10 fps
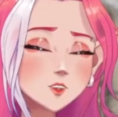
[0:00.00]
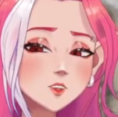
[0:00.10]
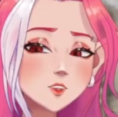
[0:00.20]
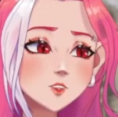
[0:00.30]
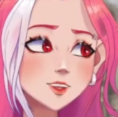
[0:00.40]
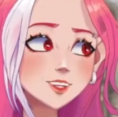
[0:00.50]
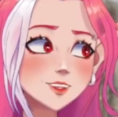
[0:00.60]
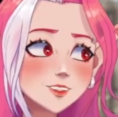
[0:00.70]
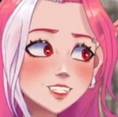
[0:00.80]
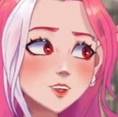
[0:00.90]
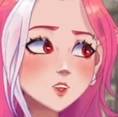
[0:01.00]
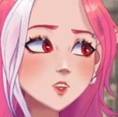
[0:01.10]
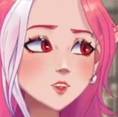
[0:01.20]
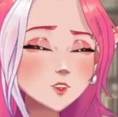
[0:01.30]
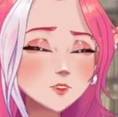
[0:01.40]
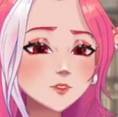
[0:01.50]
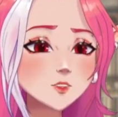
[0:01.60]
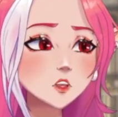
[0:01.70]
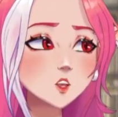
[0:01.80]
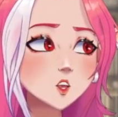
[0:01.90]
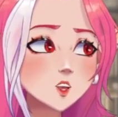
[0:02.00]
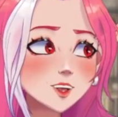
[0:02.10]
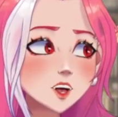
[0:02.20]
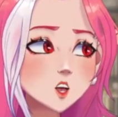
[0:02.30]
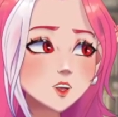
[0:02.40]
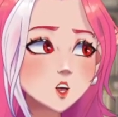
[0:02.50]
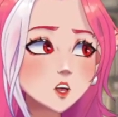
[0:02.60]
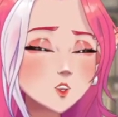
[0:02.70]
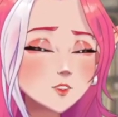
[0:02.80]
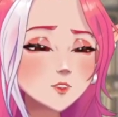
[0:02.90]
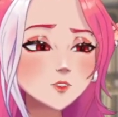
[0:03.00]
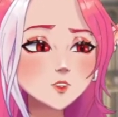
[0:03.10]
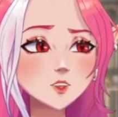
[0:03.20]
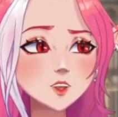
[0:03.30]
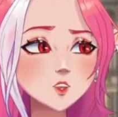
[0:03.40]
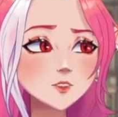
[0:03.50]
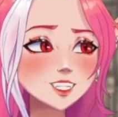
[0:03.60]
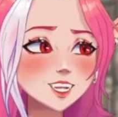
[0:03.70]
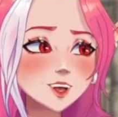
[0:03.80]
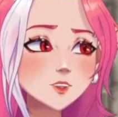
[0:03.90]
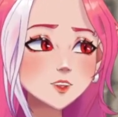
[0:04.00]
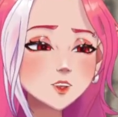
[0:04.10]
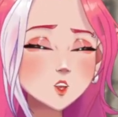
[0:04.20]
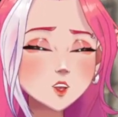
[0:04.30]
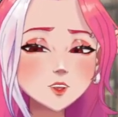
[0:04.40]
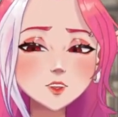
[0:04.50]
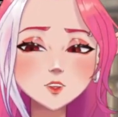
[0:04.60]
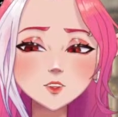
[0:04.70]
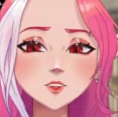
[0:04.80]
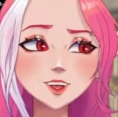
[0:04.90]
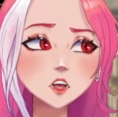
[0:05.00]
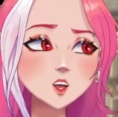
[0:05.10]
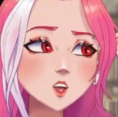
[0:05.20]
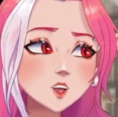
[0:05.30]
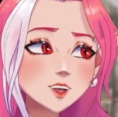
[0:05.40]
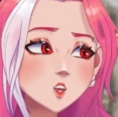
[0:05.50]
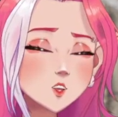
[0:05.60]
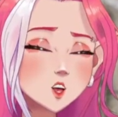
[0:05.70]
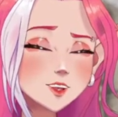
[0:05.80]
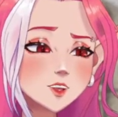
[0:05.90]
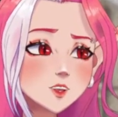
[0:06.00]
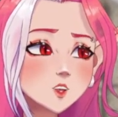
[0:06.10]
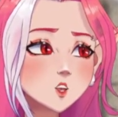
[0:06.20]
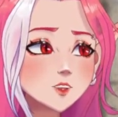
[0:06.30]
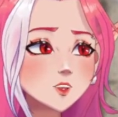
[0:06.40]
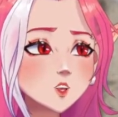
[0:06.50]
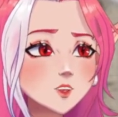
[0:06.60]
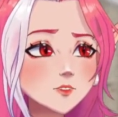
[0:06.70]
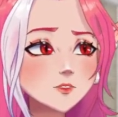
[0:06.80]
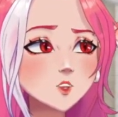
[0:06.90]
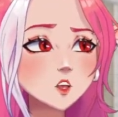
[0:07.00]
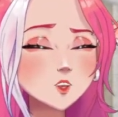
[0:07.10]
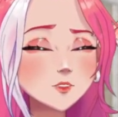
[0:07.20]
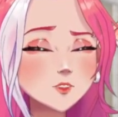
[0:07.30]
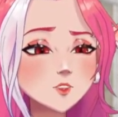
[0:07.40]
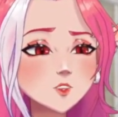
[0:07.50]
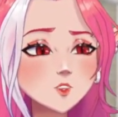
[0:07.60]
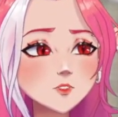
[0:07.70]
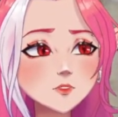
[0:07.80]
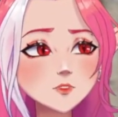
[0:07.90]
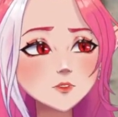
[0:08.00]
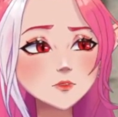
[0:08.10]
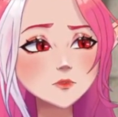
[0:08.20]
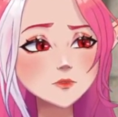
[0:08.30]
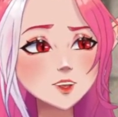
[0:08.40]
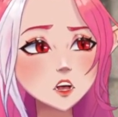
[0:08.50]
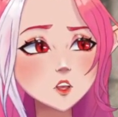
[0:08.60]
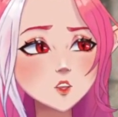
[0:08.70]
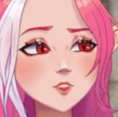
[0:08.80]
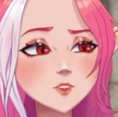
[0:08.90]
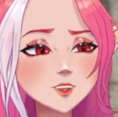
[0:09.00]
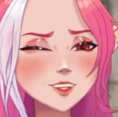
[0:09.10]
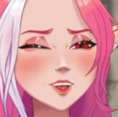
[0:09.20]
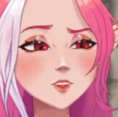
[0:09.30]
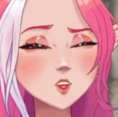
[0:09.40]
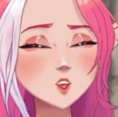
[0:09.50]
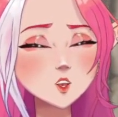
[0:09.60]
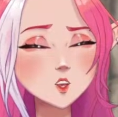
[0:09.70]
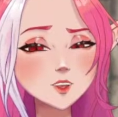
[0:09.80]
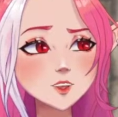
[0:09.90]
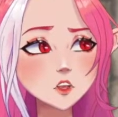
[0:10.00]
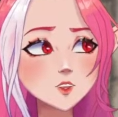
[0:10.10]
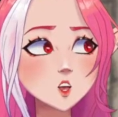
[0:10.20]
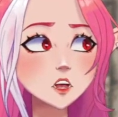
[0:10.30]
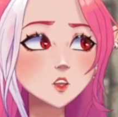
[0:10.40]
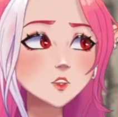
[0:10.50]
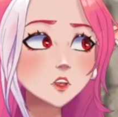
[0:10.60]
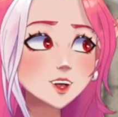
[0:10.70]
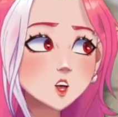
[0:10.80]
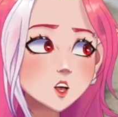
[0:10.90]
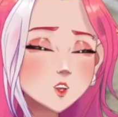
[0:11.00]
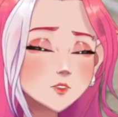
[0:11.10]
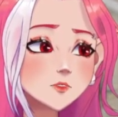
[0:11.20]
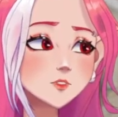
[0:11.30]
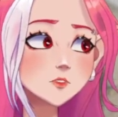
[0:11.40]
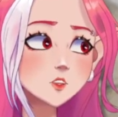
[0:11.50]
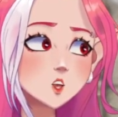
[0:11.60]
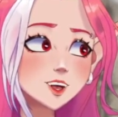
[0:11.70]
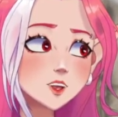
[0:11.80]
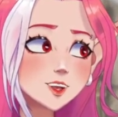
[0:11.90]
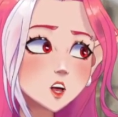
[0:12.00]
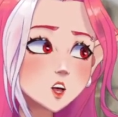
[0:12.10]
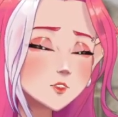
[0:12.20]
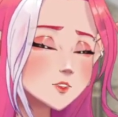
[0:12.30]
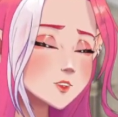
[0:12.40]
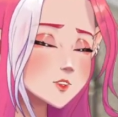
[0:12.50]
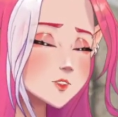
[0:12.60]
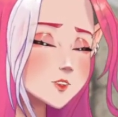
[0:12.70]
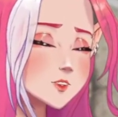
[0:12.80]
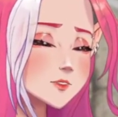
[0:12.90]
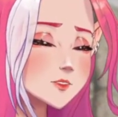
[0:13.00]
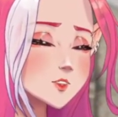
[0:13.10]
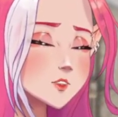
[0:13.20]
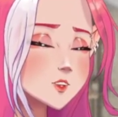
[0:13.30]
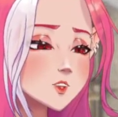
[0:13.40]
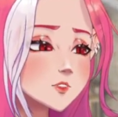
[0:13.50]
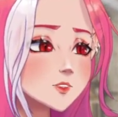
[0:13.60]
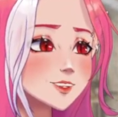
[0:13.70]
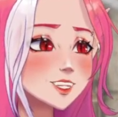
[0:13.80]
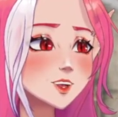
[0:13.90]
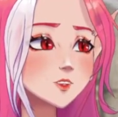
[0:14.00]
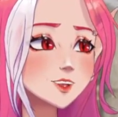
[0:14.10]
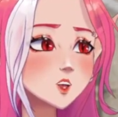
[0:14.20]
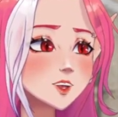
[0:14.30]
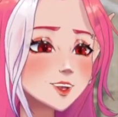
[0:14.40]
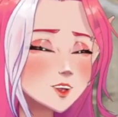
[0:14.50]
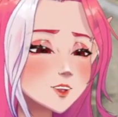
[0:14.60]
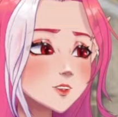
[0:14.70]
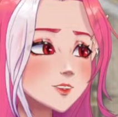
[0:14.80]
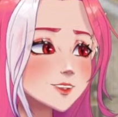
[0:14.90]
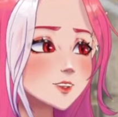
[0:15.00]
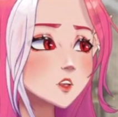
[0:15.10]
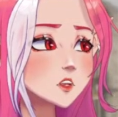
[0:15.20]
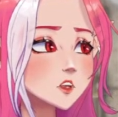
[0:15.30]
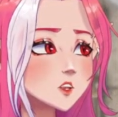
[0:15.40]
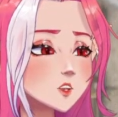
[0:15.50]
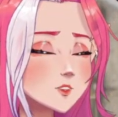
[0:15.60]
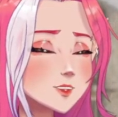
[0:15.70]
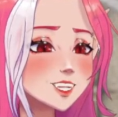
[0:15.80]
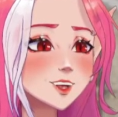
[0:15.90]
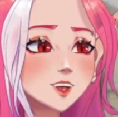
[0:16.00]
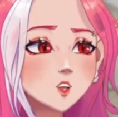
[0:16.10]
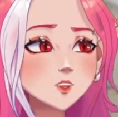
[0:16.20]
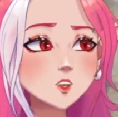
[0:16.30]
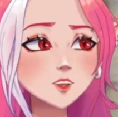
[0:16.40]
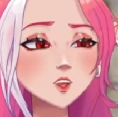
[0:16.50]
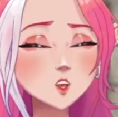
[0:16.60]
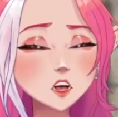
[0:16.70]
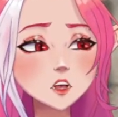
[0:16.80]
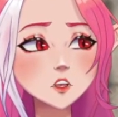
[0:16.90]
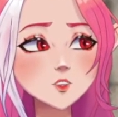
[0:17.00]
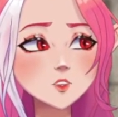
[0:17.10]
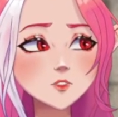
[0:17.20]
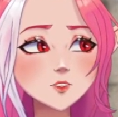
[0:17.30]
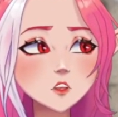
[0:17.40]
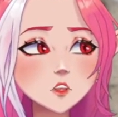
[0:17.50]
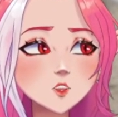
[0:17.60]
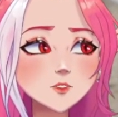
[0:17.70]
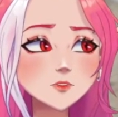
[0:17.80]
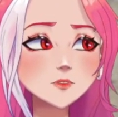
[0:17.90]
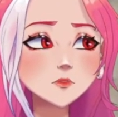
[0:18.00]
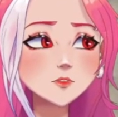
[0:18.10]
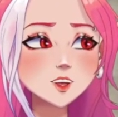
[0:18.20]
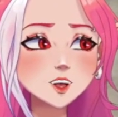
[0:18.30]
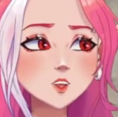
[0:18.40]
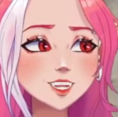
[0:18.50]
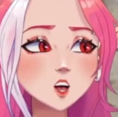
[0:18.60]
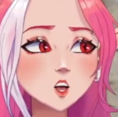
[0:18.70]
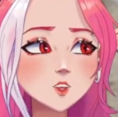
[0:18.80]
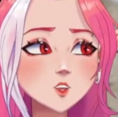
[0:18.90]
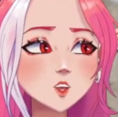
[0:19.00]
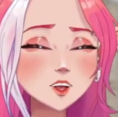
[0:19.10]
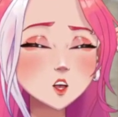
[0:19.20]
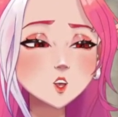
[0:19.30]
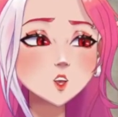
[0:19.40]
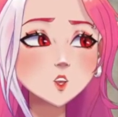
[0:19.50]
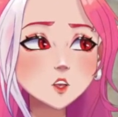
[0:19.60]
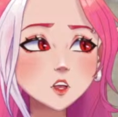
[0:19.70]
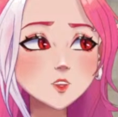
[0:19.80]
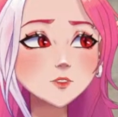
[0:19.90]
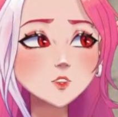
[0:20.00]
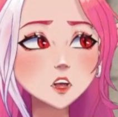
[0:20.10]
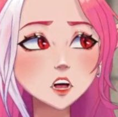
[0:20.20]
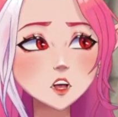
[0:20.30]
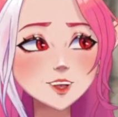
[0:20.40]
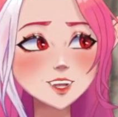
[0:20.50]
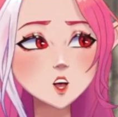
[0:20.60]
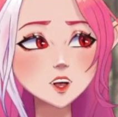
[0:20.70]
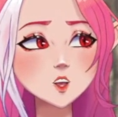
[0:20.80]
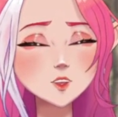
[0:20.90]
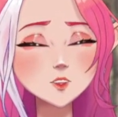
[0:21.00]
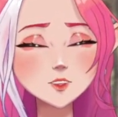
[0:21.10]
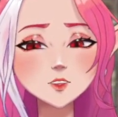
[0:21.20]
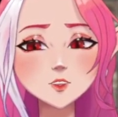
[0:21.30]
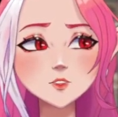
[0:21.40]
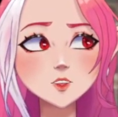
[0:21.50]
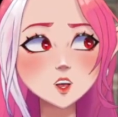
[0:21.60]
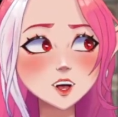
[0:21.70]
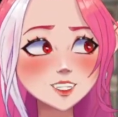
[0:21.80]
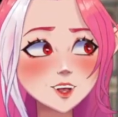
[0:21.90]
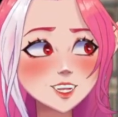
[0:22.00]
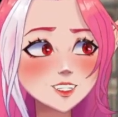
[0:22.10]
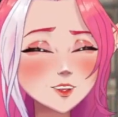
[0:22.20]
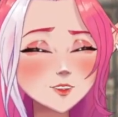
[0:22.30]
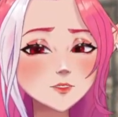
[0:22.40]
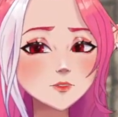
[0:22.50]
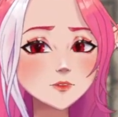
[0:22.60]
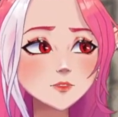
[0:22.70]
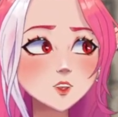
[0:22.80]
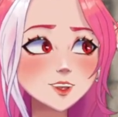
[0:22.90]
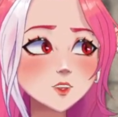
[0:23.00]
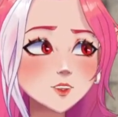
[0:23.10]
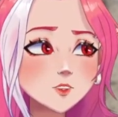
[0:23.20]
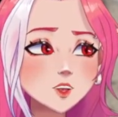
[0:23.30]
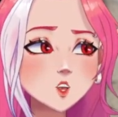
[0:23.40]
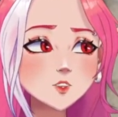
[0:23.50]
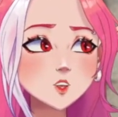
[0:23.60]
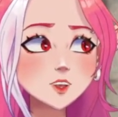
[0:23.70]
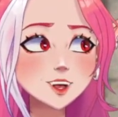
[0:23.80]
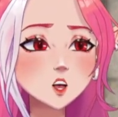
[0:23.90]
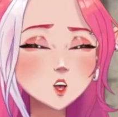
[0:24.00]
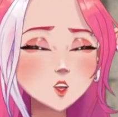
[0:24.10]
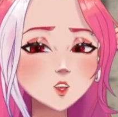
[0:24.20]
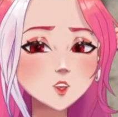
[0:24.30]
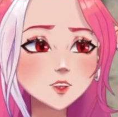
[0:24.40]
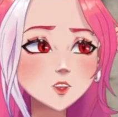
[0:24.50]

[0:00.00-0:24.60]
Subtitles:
and ending at a later time. Gives us that flexibility. It also lets us kind of get a lot of the Foundry bookkeeping and stuff out of the way before 8 o'clock, which is kind of nice when you have 6 players. So it's definitely good. I would have preferred with 6 players we just have a straight up 4-hour session, but I didn't spring that on them until